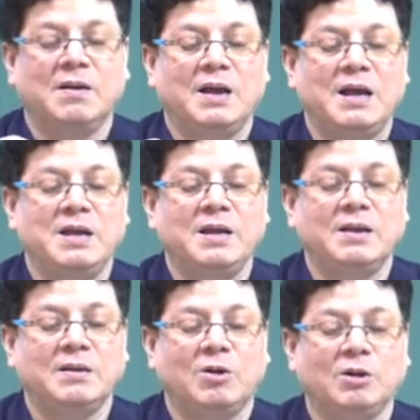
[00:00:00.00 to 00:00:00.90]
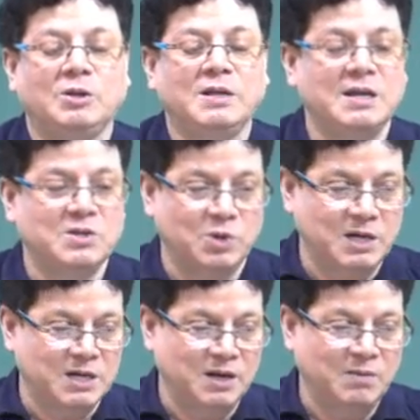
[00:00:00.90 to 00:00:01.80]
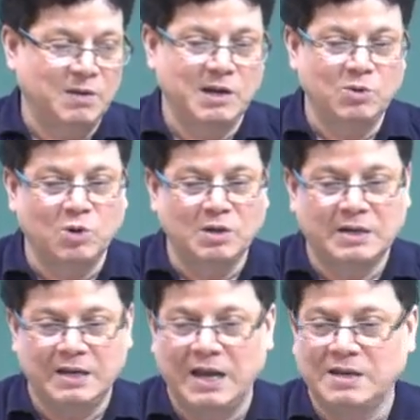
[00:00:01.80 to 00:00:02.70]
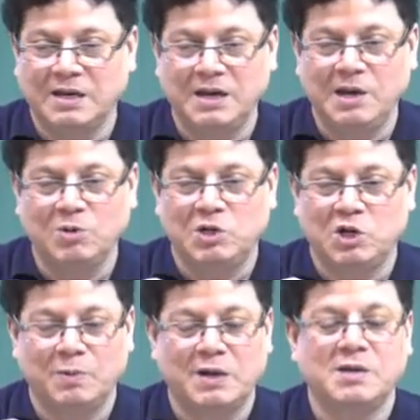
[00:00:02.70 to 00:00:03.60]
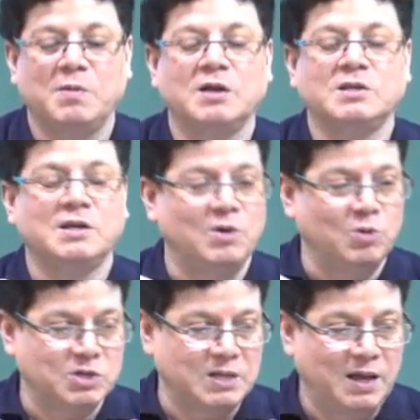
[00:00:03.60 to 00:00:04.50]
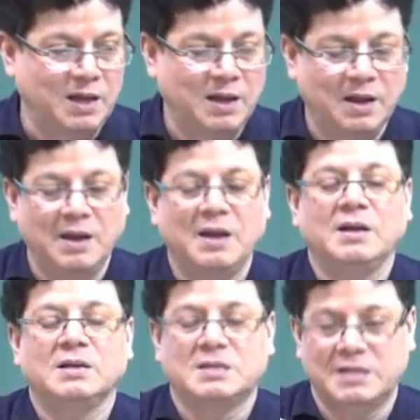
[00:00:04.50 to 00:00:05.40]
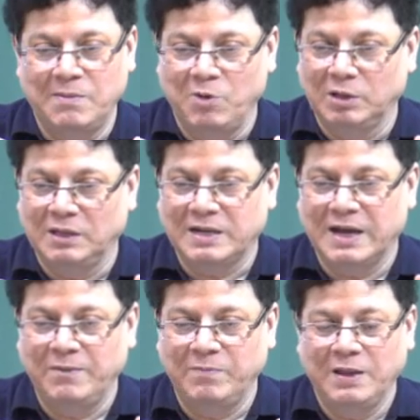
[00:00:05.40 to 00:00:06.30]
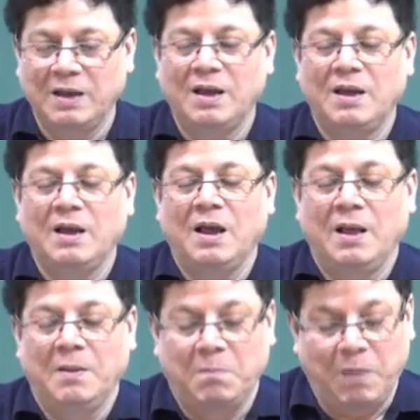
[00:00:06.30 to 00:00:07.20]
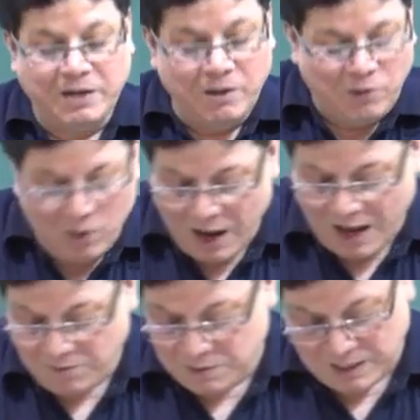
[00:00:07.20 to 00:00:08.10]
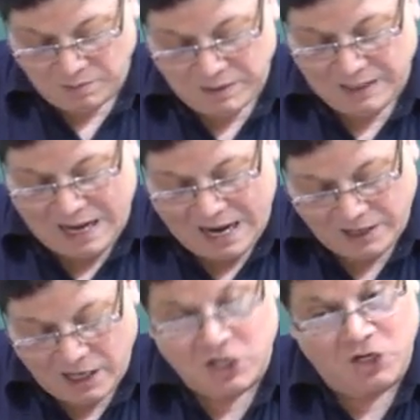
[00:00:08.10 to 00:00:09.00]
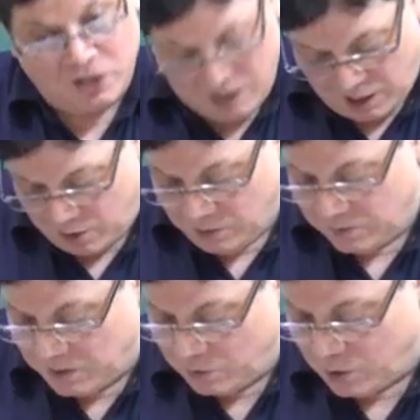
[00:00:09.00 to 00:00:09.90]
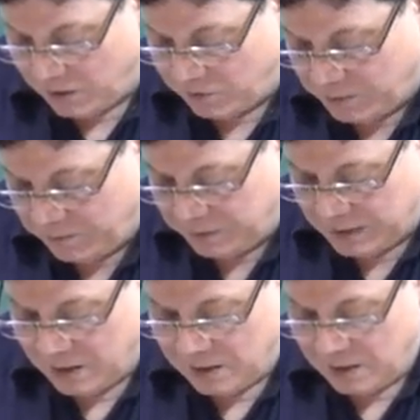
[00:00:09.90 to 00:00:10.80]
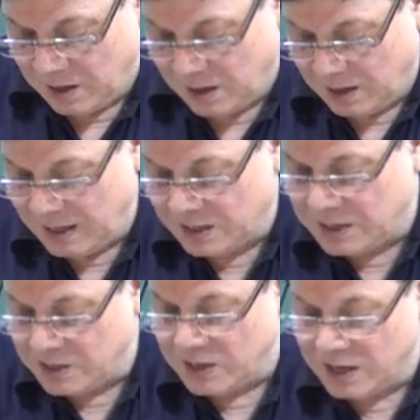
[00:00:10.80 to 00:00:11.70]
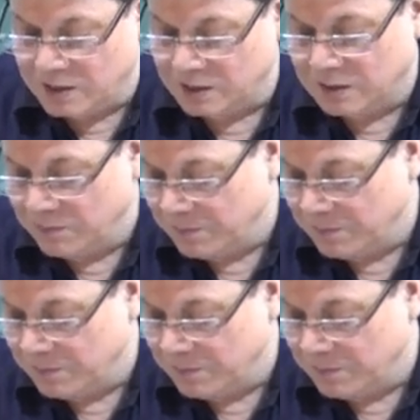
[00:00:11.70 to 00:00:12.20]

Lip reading: any, although there is rotation, but you do not create any new geometry, because it looks the same all the time. But if you have something attached now, if you have a tetrahedral